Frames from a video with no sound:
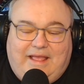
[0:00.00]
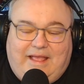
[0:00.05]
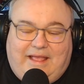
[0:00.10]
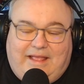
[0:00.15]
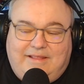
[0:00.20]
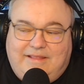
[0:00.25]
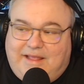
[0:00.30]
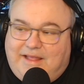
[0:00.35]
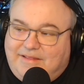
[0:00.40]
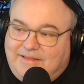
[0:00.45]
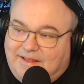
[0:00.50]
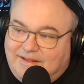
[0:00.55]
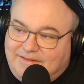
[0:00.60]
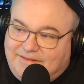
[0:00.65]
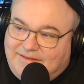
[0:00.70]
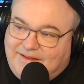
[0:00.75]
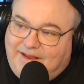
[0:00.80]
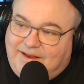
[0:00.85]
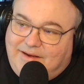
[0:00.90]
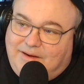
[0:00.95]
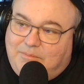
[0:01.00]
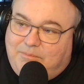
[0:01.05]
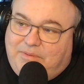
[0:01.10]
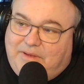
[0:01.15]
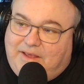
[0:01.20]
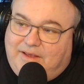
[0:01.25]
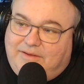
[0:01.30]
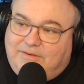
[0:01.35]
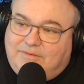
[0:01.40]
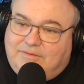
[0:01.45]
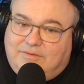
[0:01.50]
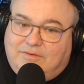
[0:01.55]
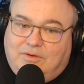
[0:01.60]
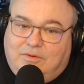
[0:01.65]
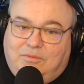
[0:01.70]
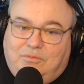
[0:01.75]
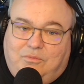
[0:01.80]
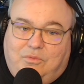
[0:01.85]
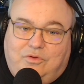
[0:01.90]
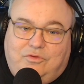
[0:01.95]
and that the database
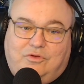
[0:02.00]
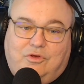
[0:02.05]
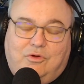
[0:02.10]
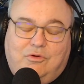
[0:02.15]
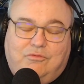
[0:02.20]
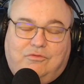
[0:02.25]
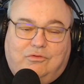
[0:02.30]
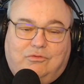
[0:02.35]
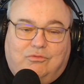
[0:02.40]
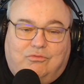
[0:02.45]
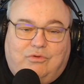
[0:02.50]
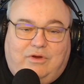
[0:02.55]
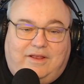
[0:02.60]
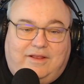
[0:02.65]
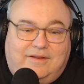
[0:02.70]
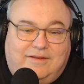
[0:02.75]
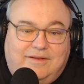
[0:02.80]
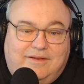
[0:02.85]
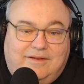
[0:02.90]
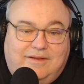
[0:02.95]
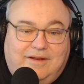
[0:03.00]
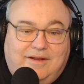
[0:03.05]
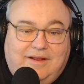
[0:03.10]
was overwritten.